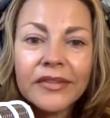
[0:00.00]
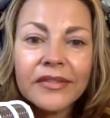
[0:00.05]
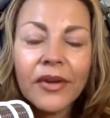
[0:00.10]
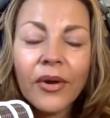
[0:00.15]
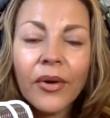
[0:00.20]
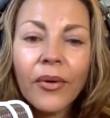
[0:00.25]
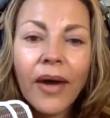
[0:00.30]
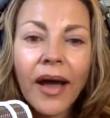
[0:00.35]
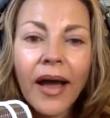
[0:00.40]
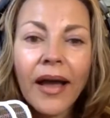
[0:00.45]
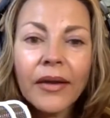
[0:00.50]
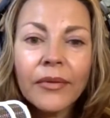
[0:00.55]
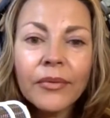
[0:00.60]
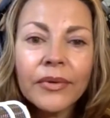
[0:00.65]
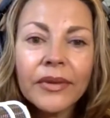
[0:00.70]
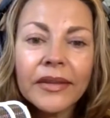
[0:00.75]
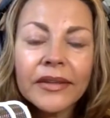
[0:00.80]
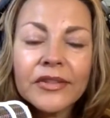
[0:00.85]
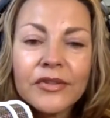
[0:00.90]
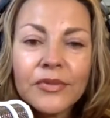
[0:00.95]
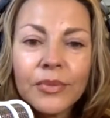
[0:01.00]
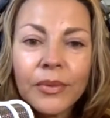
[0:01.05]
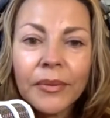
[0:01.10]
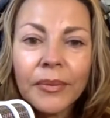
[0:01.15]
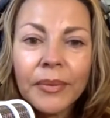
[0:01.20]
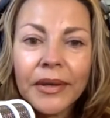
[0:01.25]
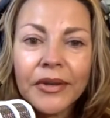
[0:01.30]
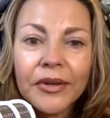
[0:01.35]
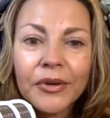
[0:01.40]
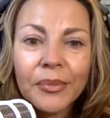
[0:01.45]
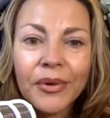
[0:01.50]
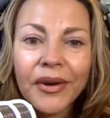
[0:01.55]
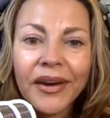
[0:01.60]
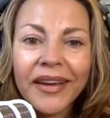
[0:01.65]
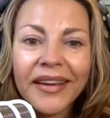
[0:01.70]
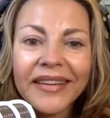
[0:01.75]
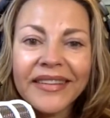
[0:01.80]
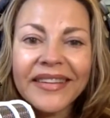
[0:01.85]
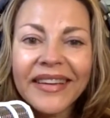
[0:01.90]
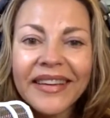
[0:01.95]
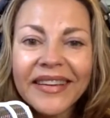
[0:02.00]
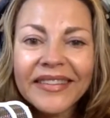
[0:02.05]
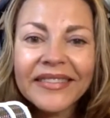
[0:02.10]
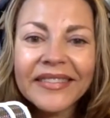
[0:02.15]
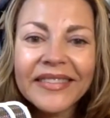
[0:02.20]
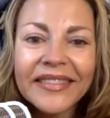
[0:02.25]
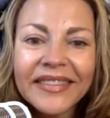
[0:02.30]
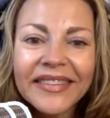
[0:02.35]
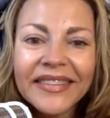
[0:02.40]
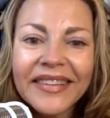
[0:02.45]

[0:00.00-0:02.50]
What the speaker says: So I really just want to pick your brain and